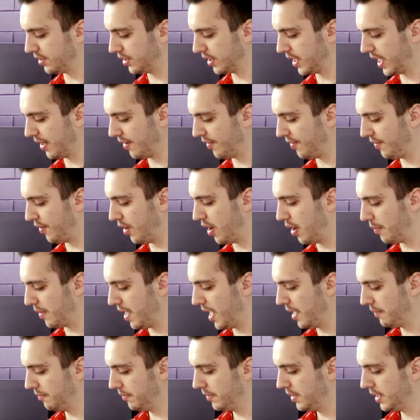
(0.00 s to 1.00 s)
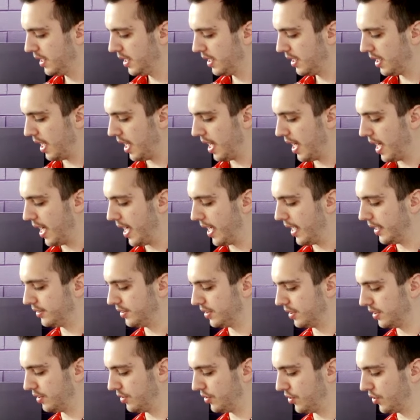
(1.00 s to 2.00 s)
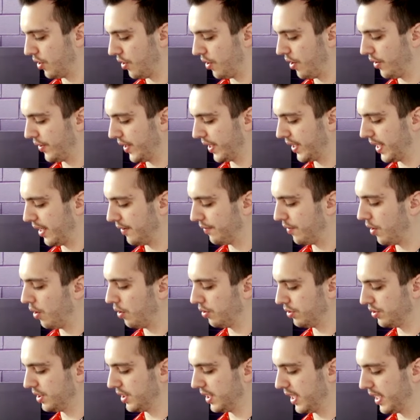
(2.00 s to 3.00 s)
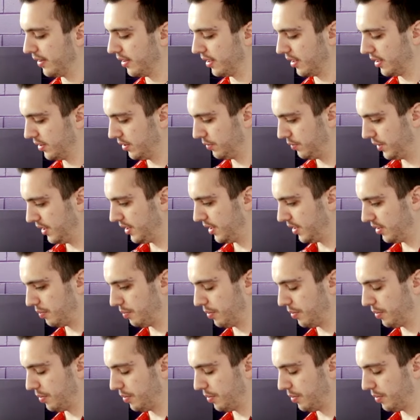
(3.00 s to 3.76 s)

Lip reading: to kind of firm up, just so they kind of hold together. Because with this